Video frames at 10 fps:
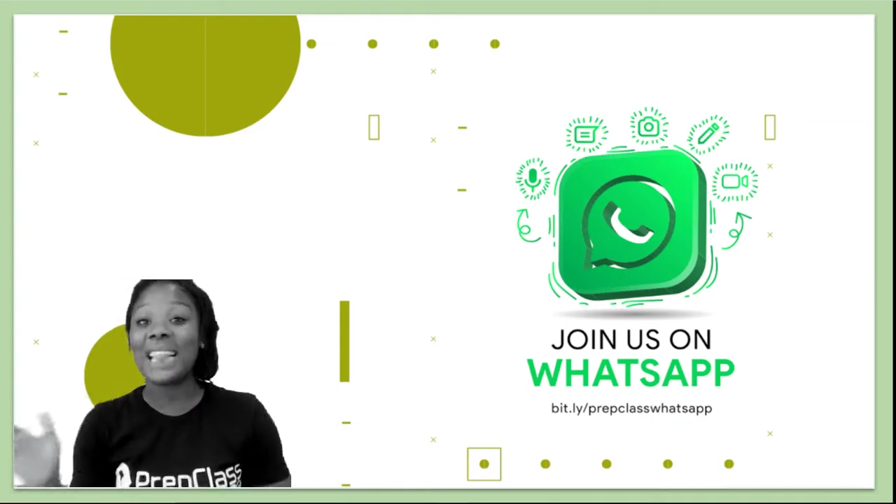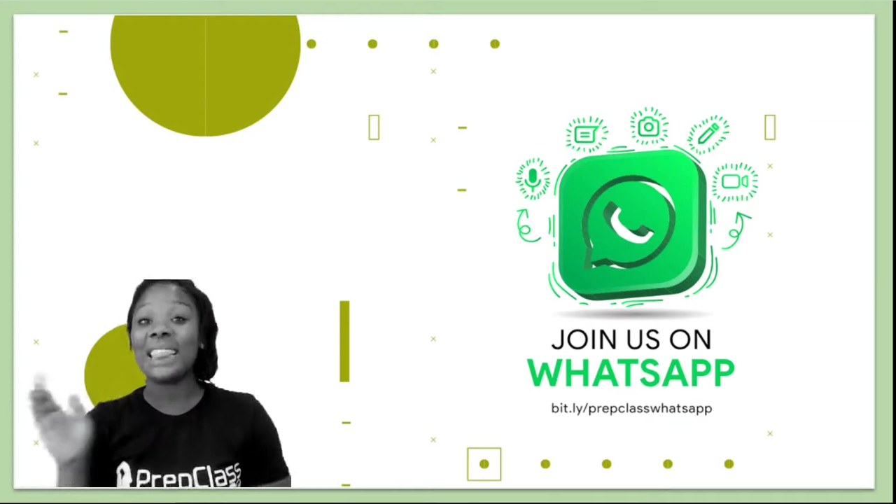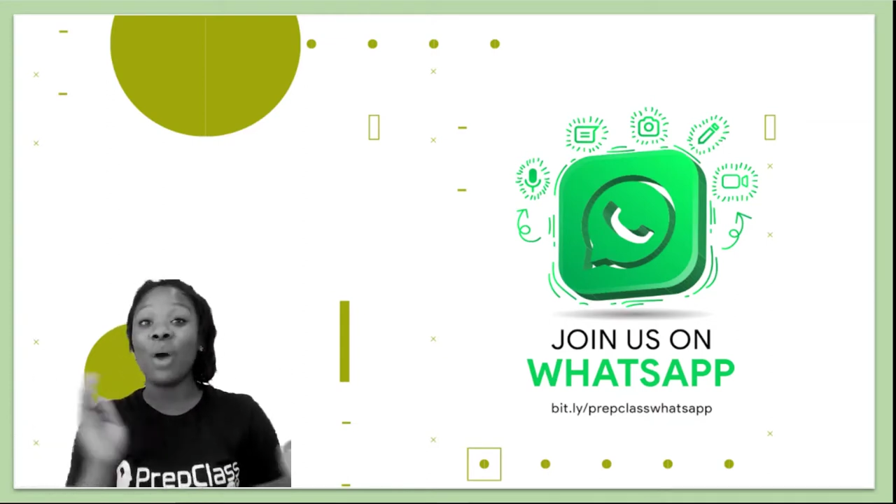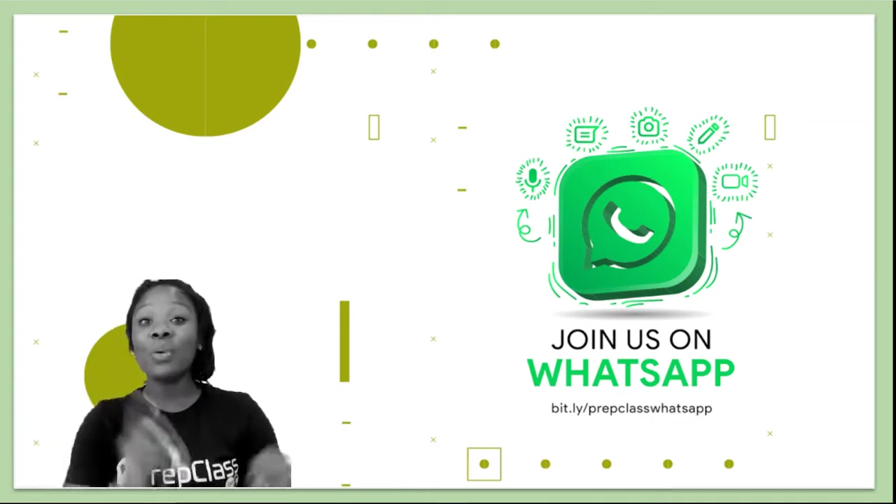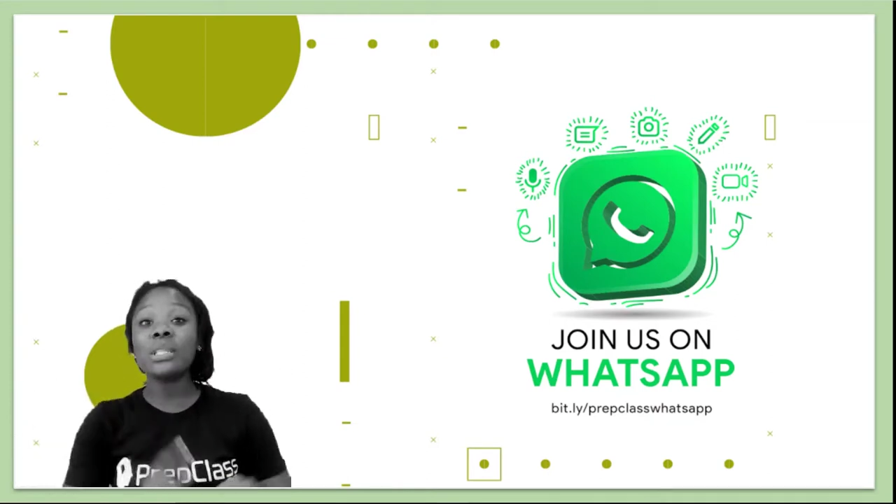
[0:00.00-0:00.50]

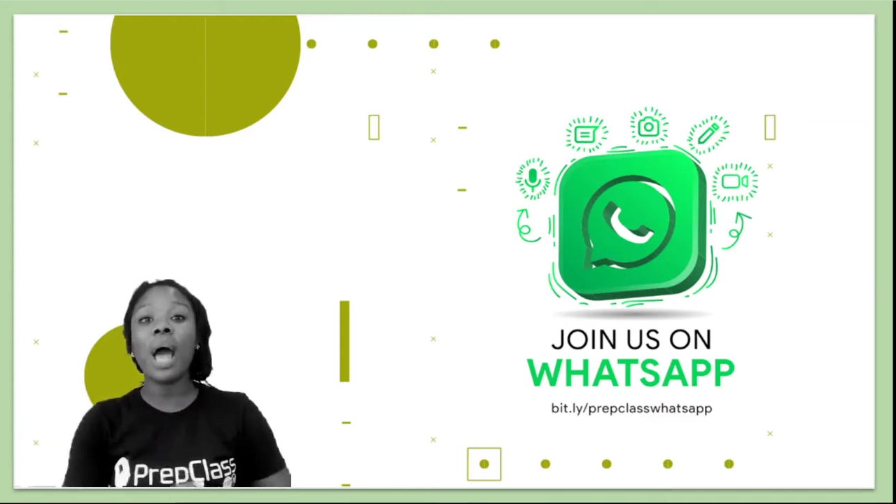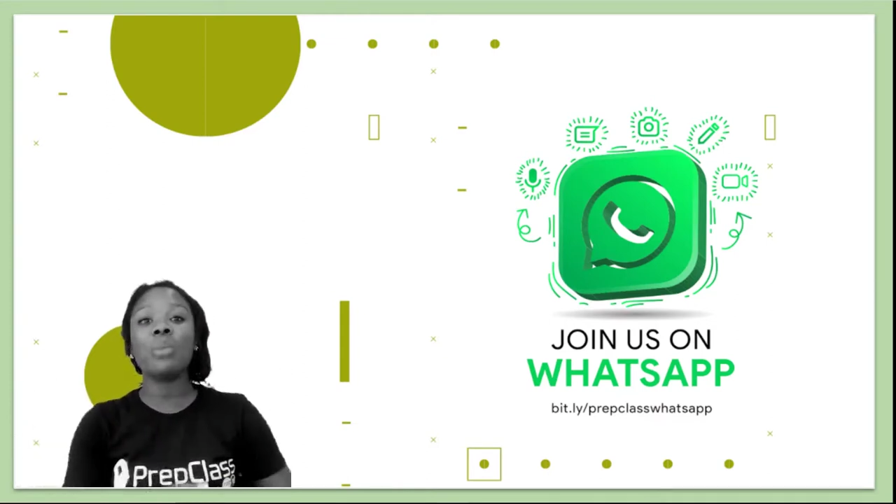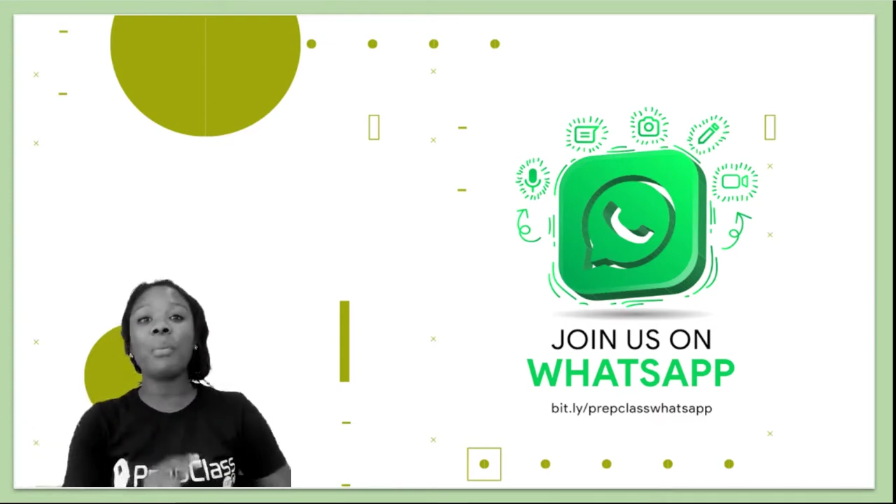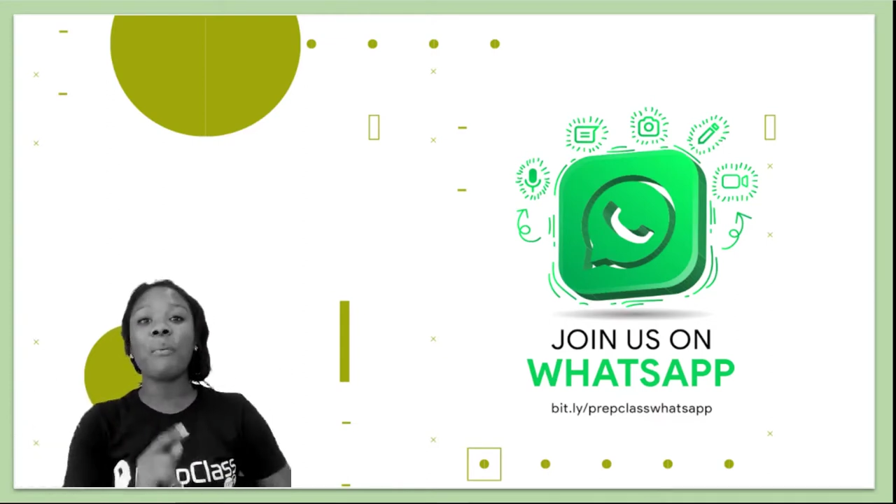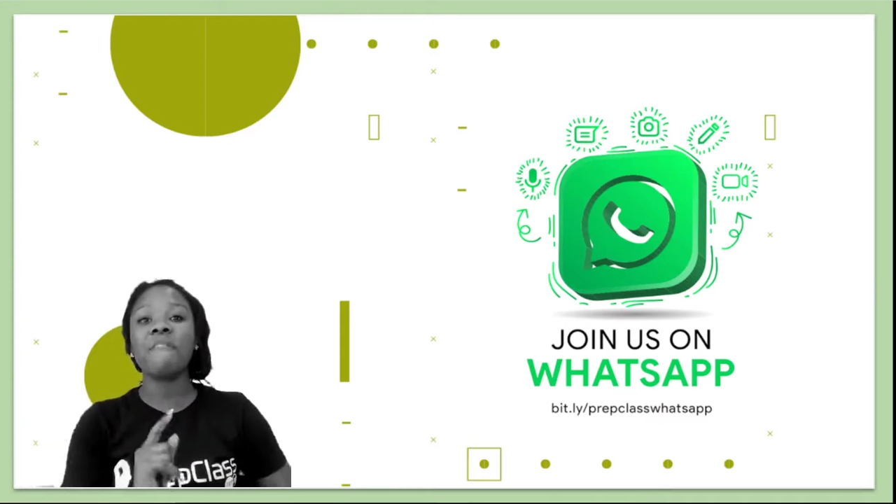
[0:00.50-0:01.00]
And that was
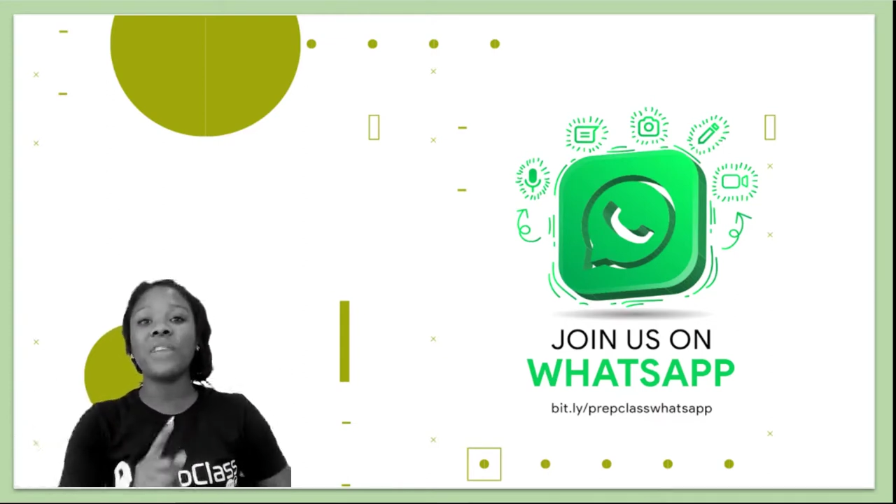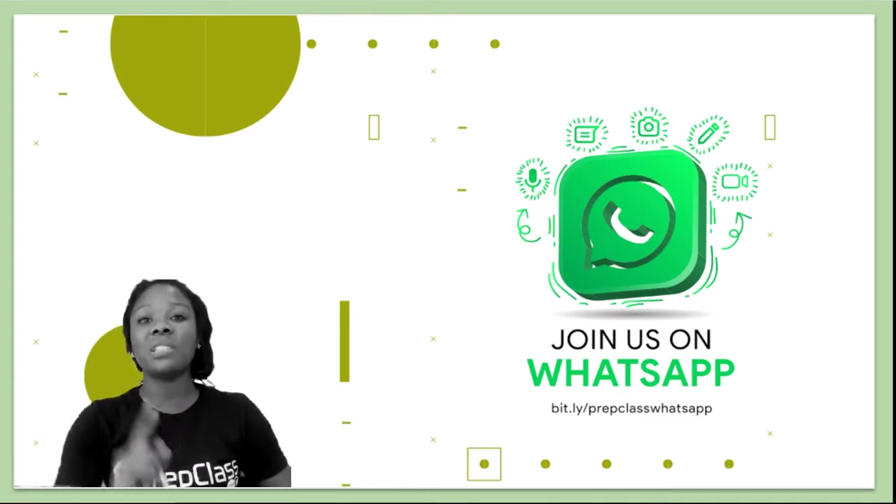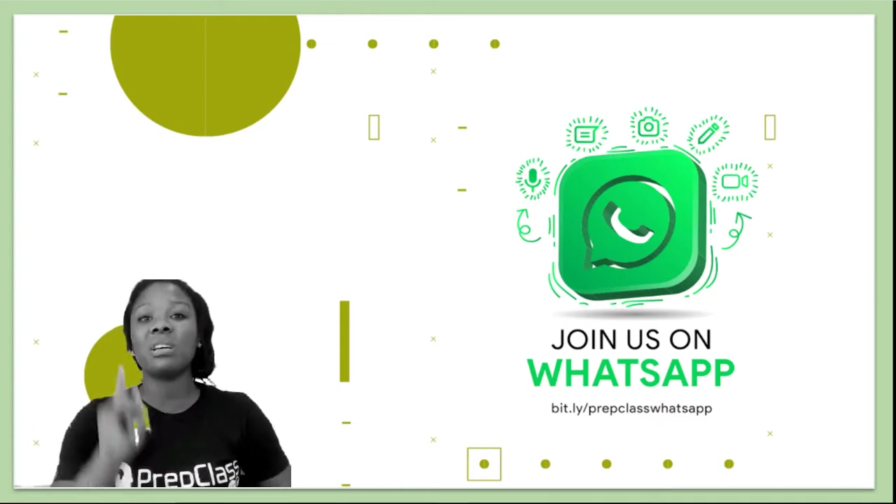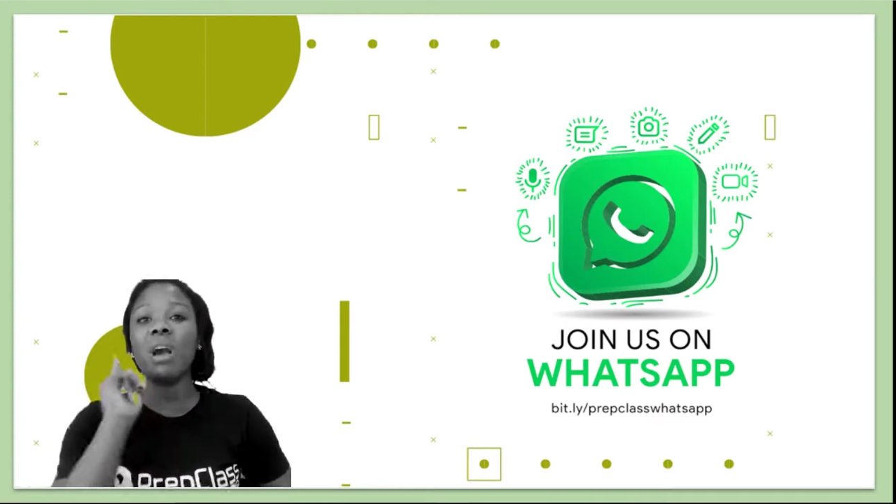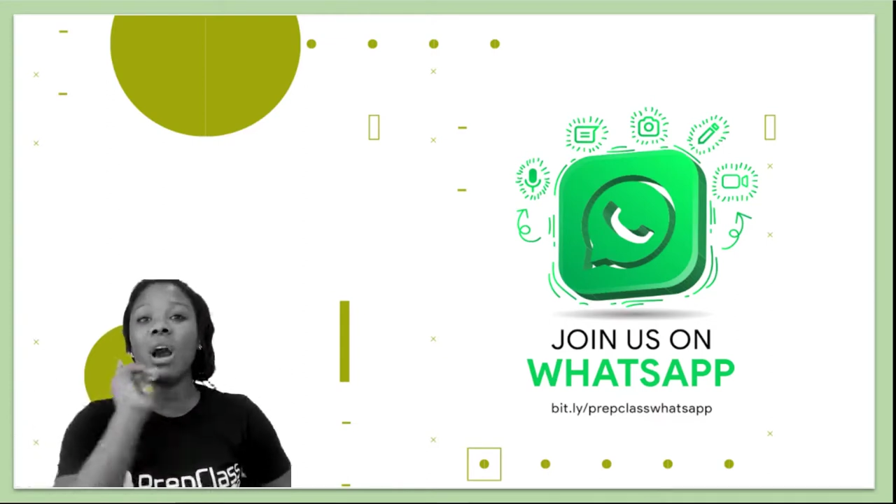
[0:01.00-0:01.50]
how the professor